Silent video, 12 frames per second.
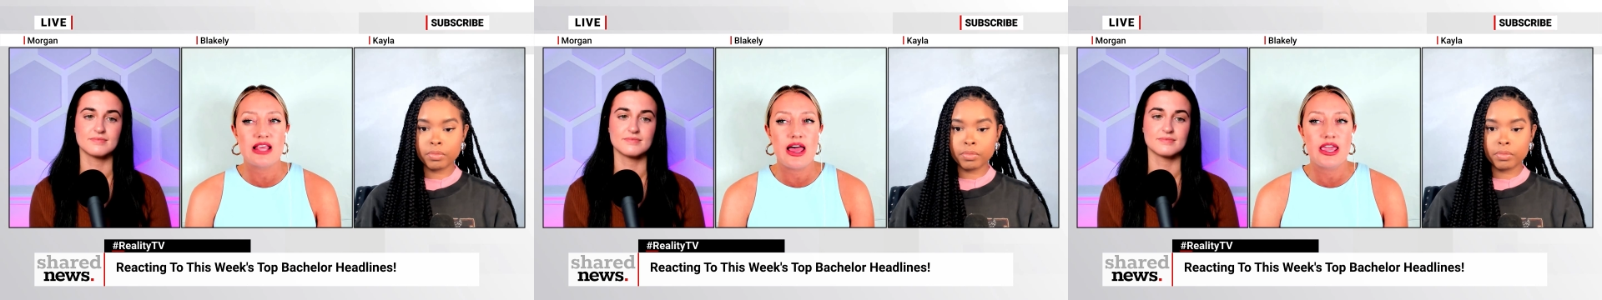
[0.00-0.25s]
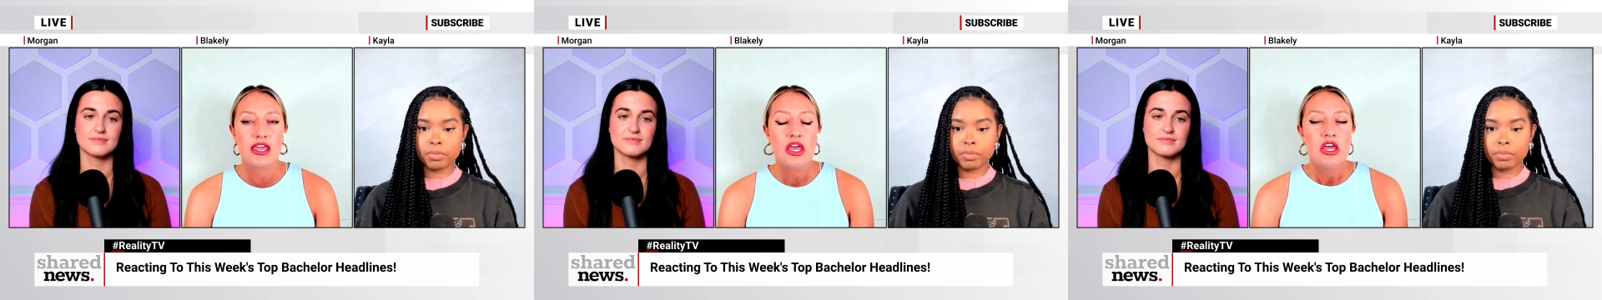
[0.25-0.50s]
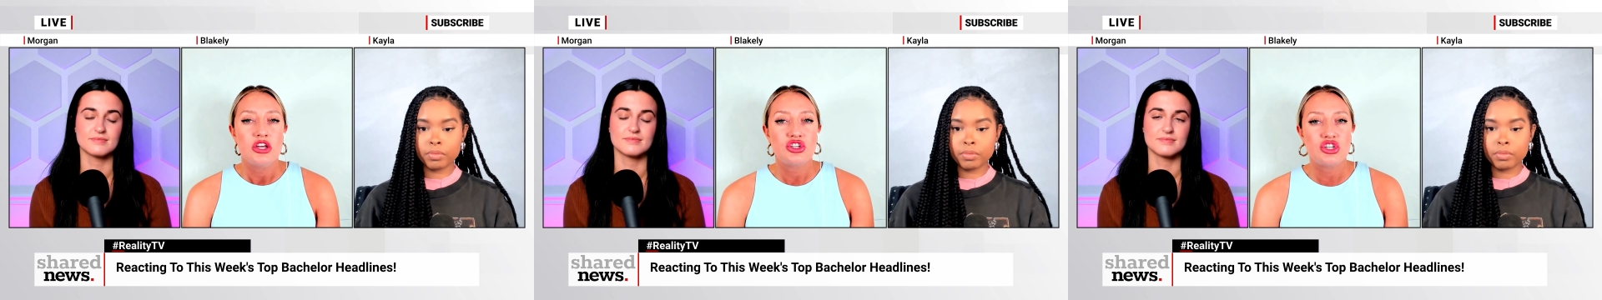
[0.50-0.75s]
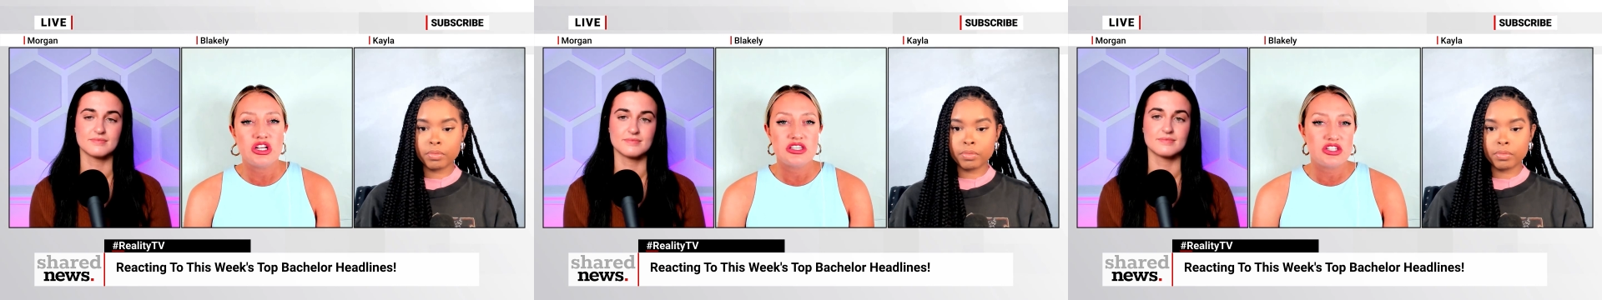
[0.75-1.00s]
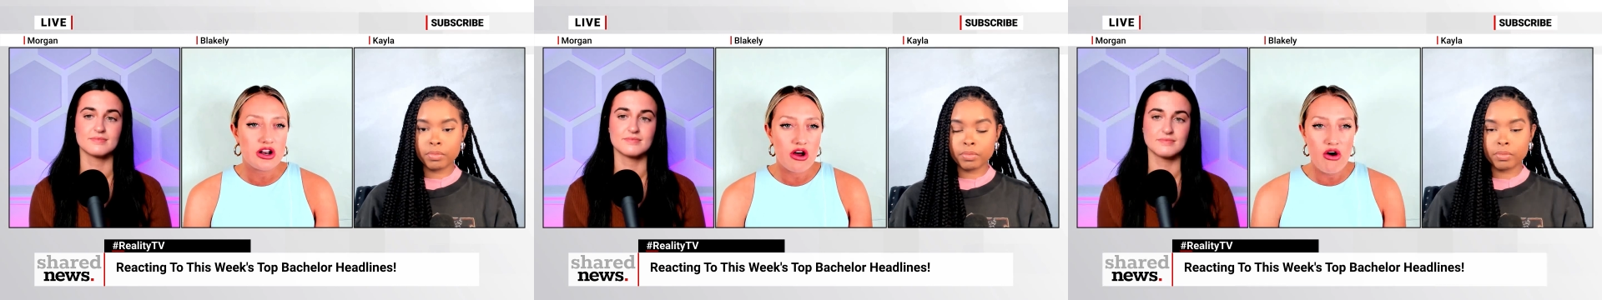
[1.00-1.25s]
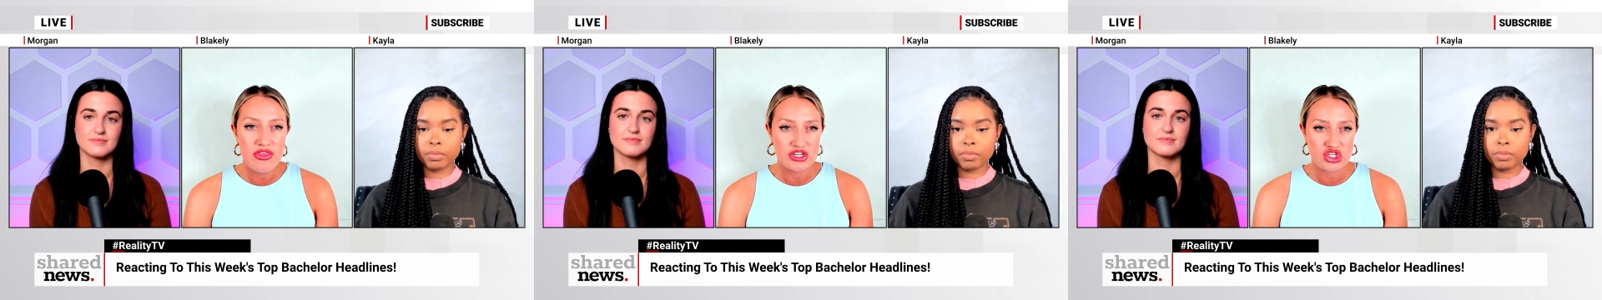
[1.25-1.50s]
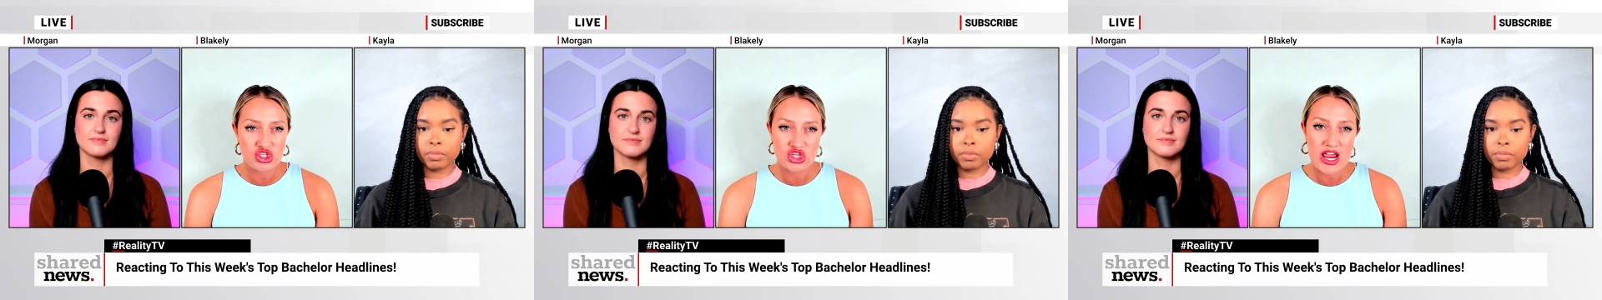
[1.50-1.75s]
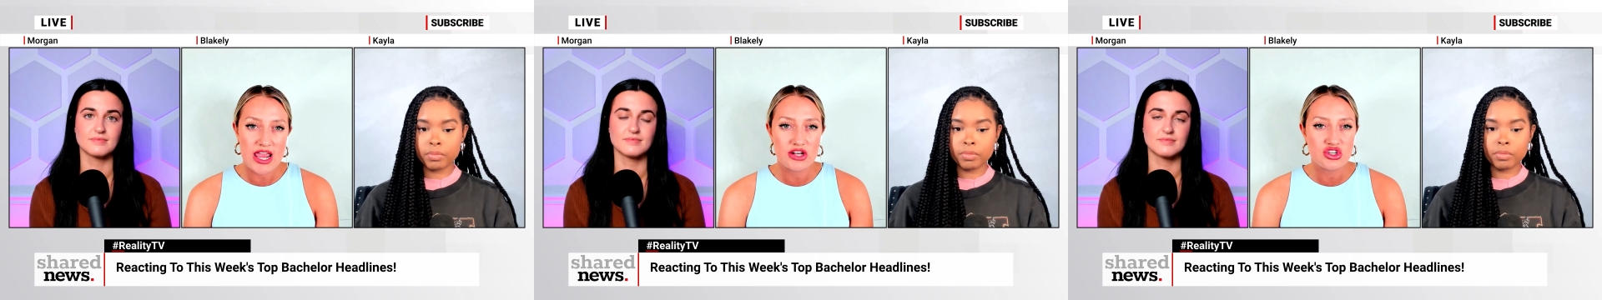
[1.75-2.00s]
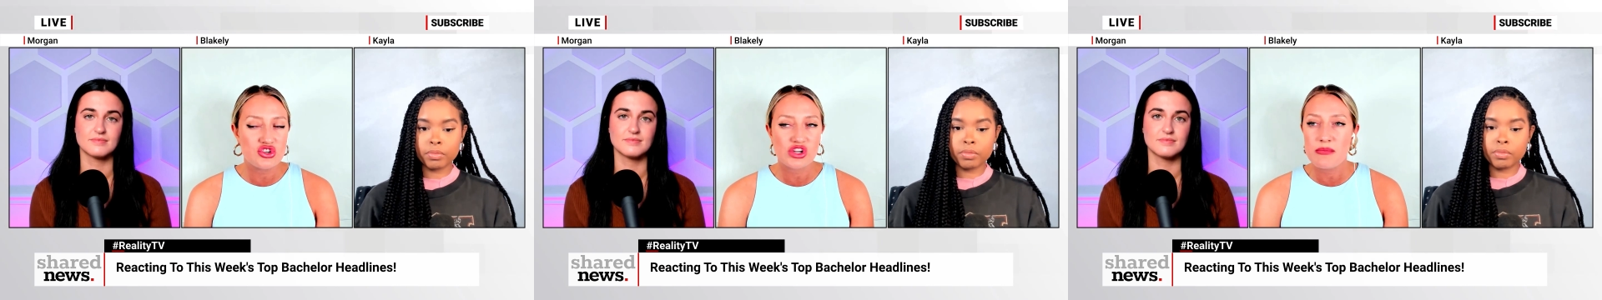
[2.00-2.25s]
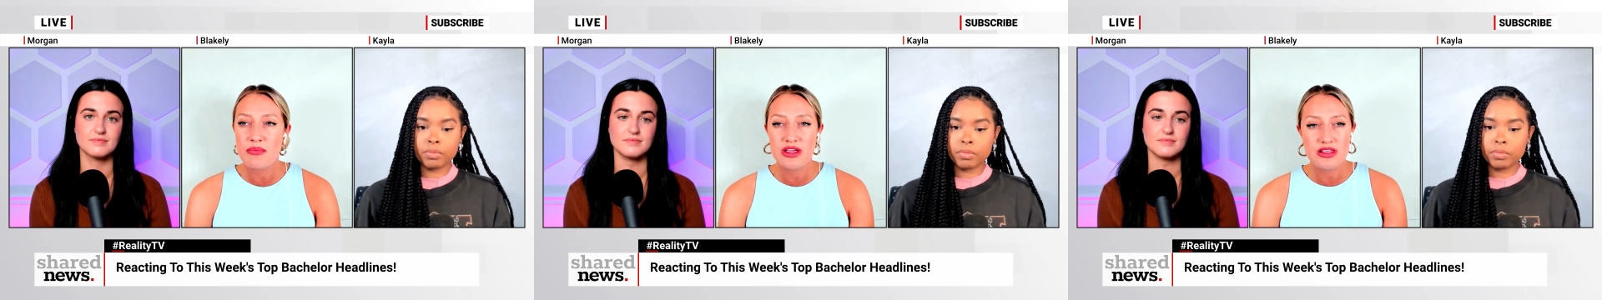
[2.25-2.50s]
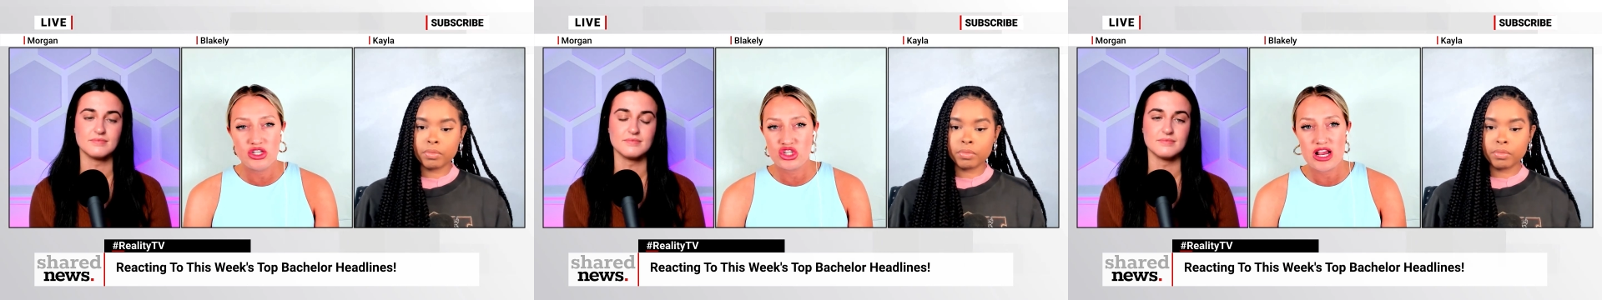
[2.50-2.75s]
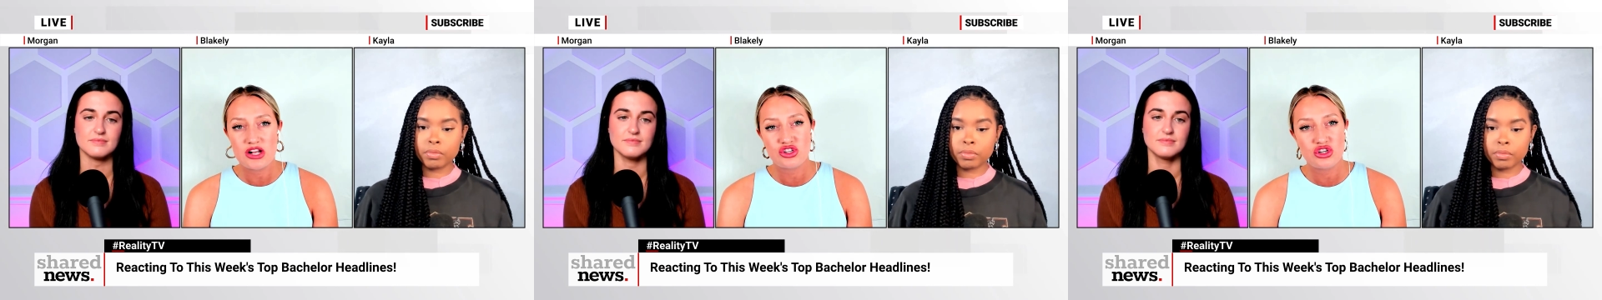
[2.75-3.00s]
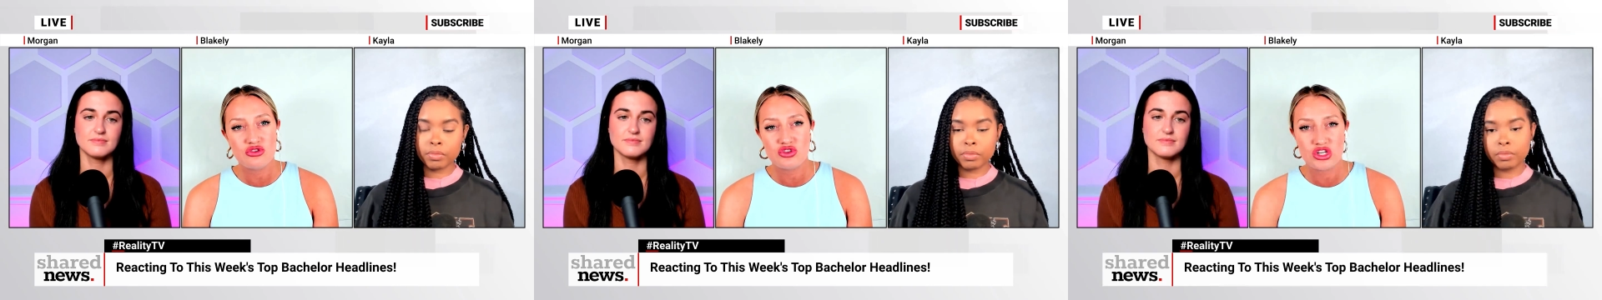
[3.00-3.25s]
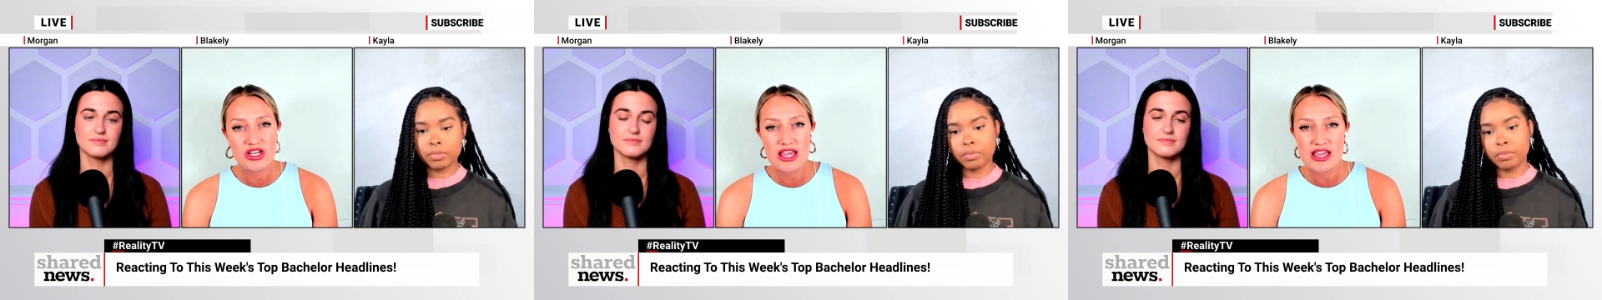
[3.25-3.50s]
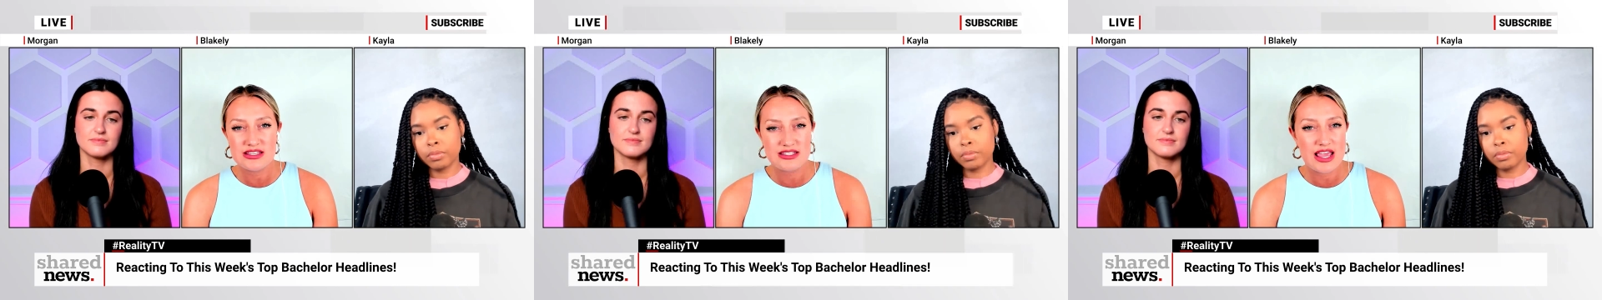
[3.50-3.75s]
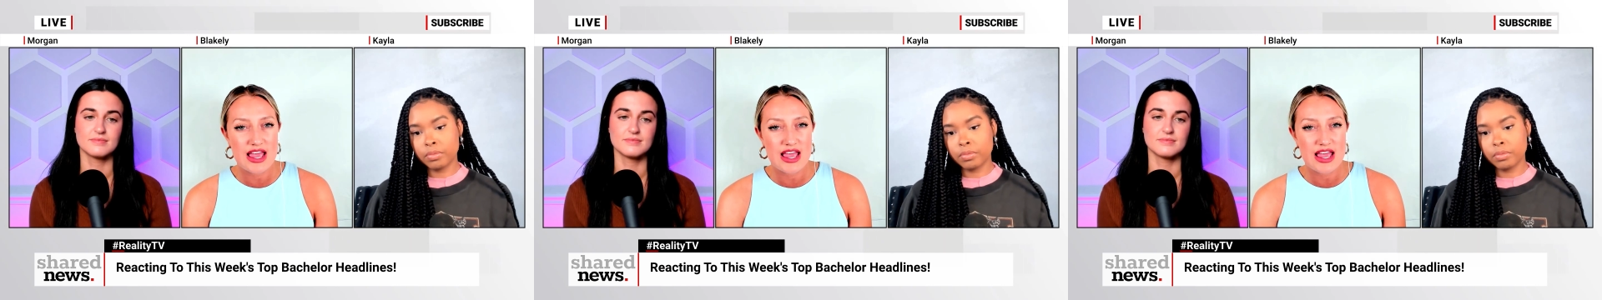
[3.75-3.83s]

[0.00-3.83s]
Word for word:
Speaker 1: like she's done all this change and completely changed who she is,